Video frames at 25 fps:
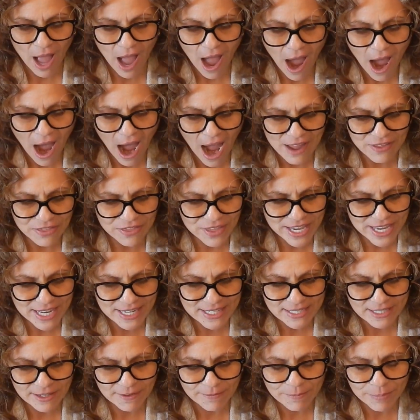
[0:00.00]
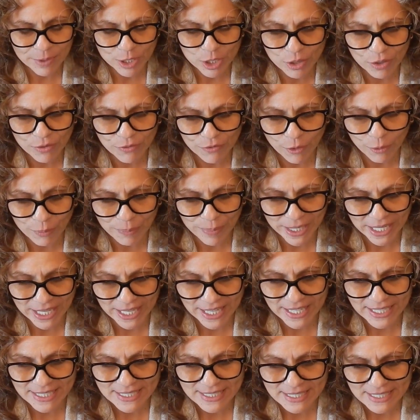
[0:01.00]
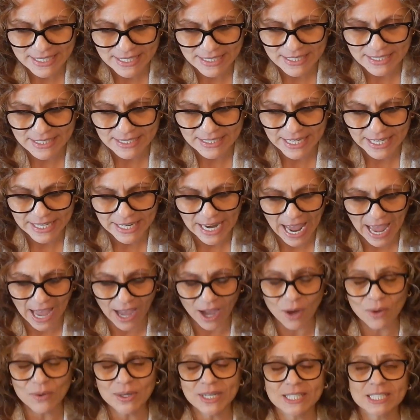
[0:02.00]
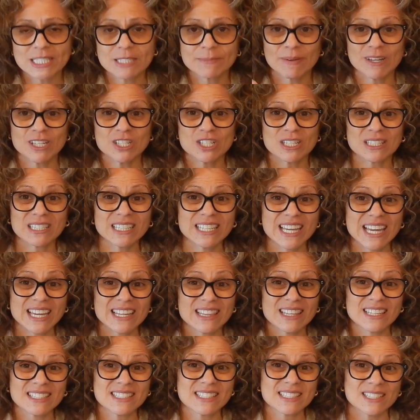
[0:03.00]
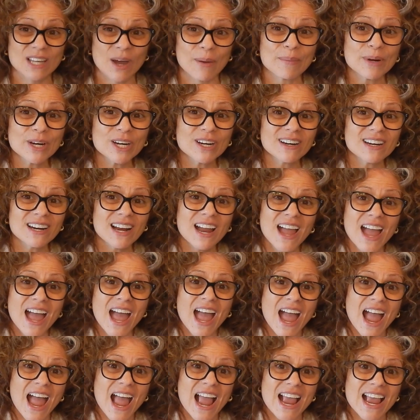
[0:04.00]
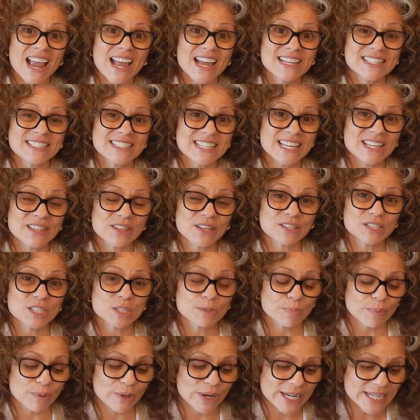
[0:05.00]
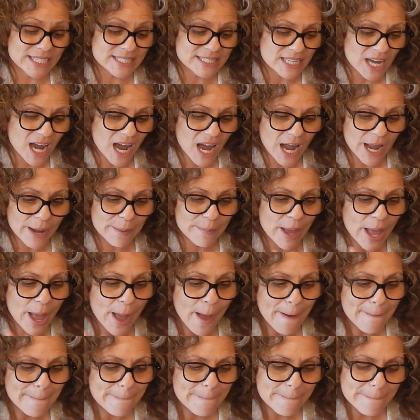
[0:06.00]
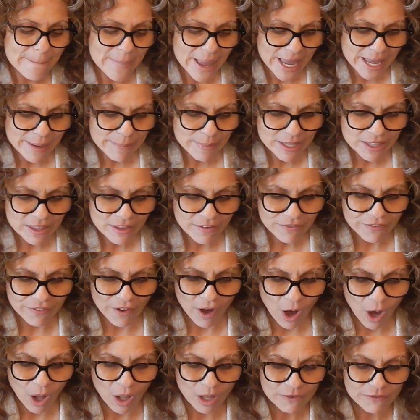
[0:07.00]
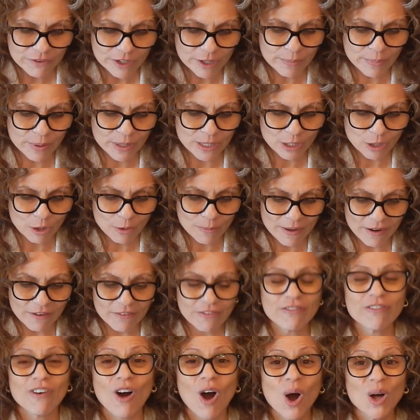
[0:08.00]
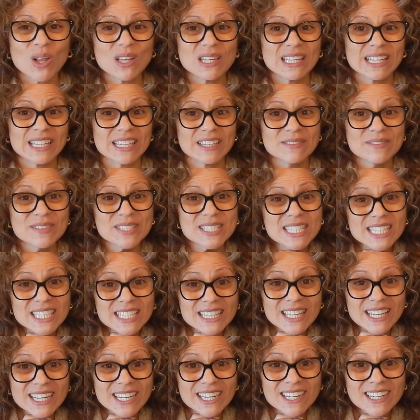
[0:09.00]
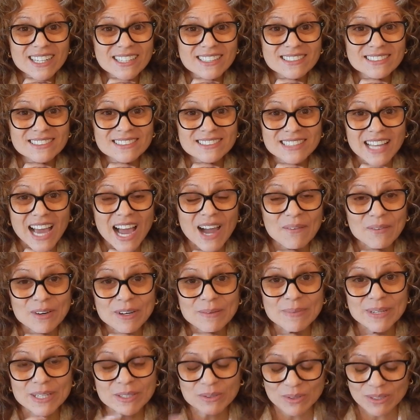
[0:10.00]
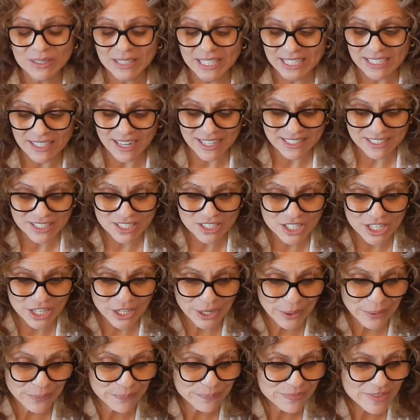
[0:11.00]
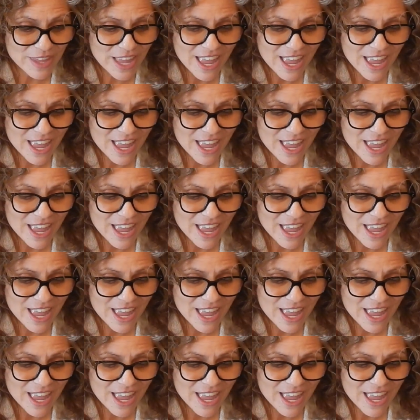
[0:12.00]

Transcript: I think it's a beautiful piece to sit out, especially in the summer and in the springtime. Maybe the fall, if you put a little bit of fall leaves in there, that would be really nice too.